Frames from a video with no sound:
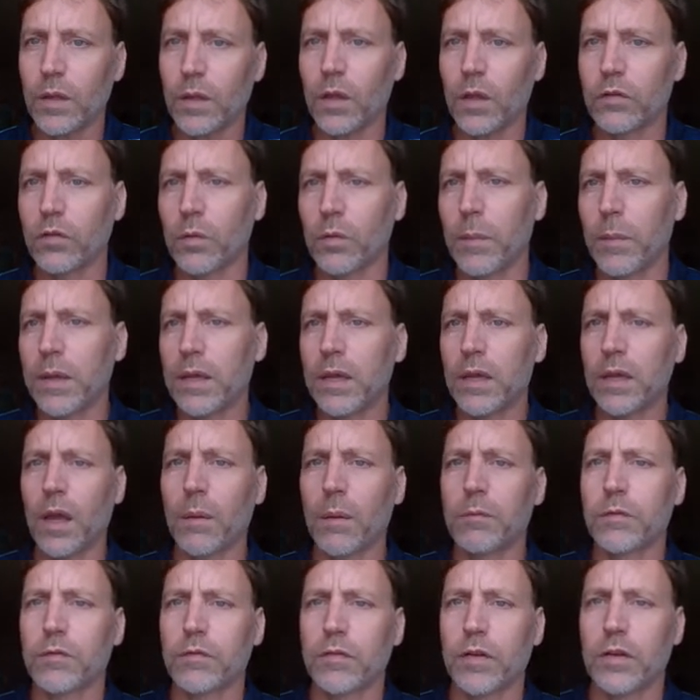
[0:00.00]
So making
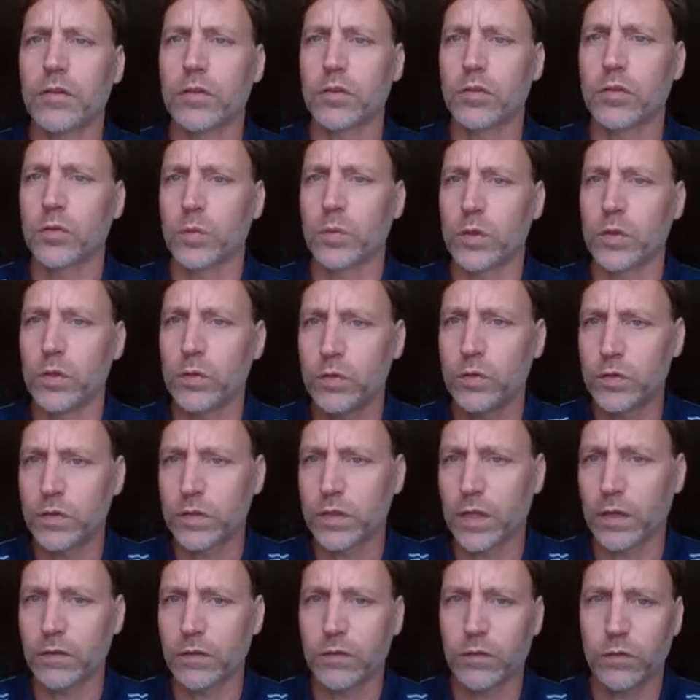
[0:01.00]
observations, when you
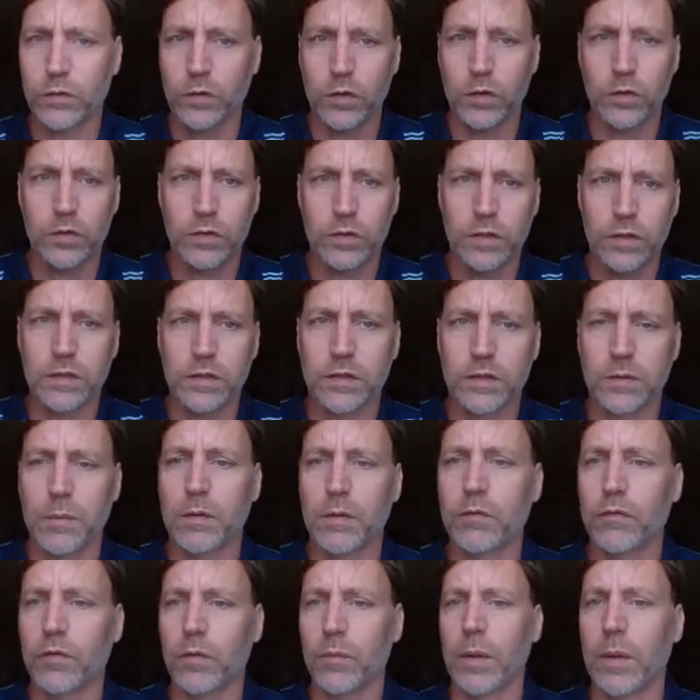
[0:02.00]
sense or you see some
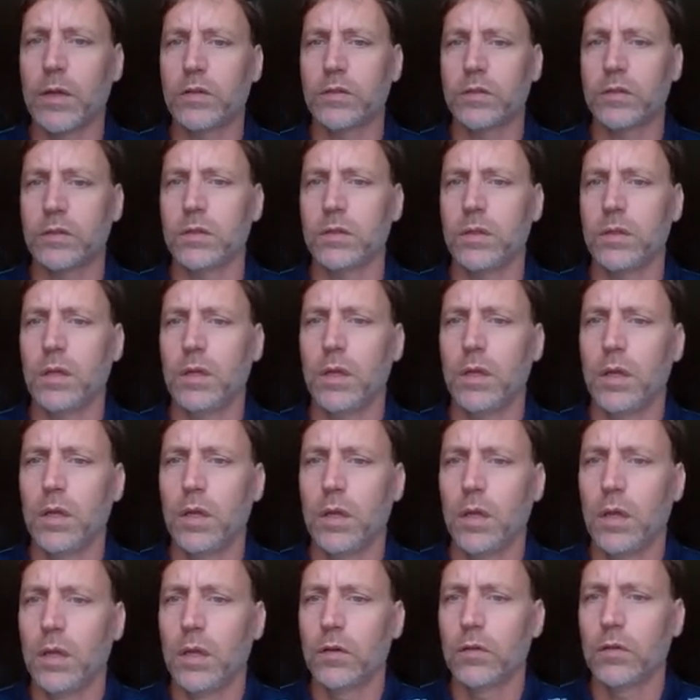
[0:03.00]
information,
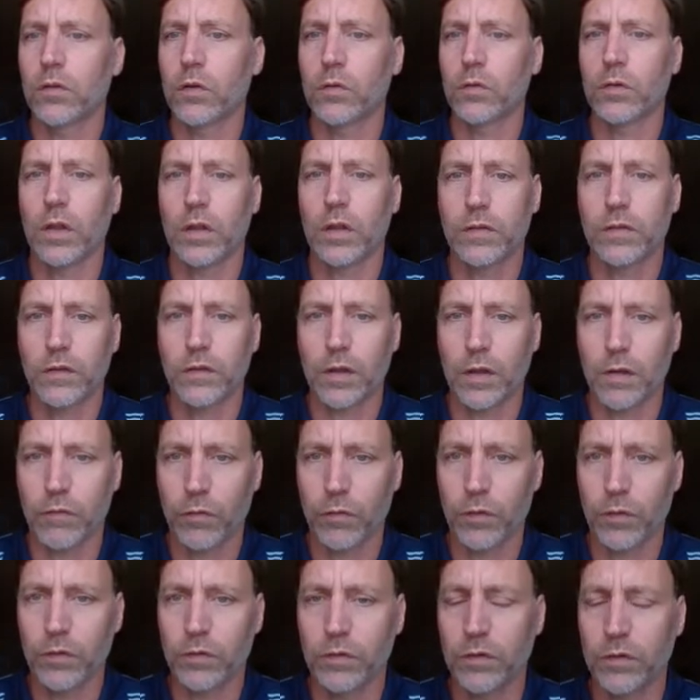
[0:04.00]
so let's say,
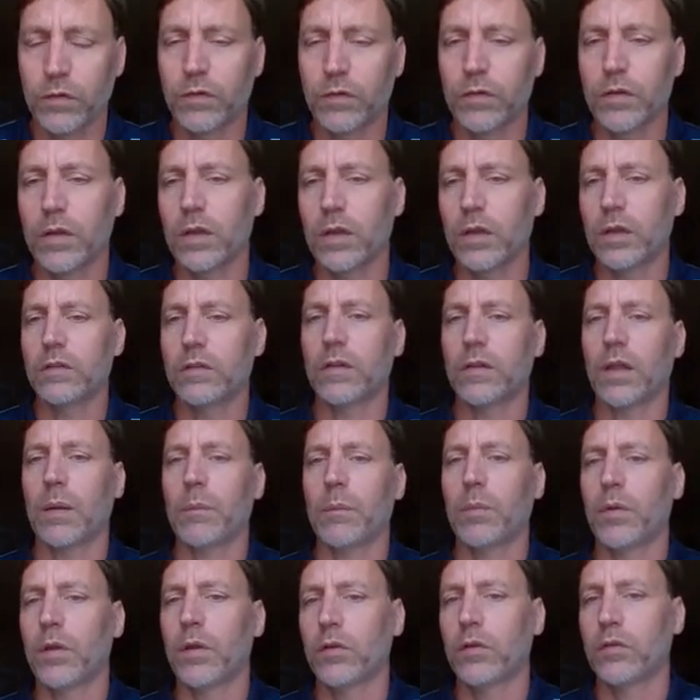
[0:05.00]
for instance, the
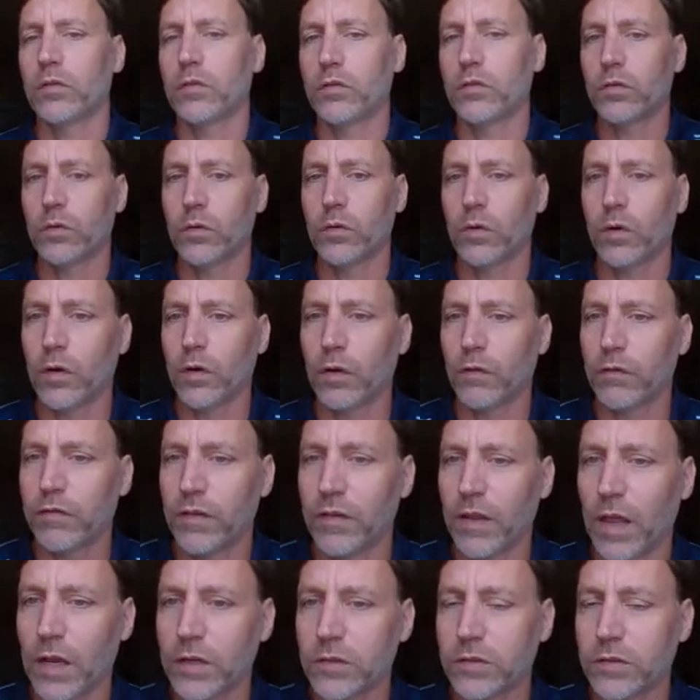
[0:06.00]
example here is you turn on a
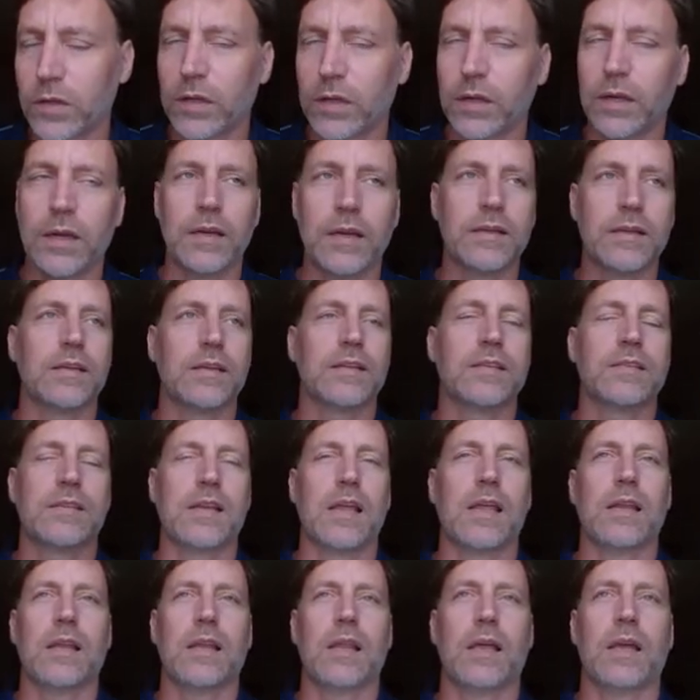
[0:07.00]
flashlight and it does
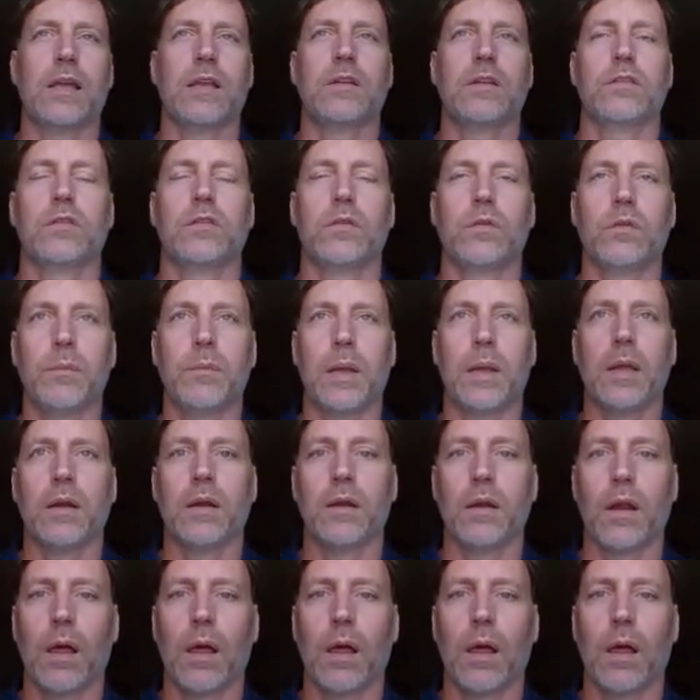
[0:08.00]
not light. So you made an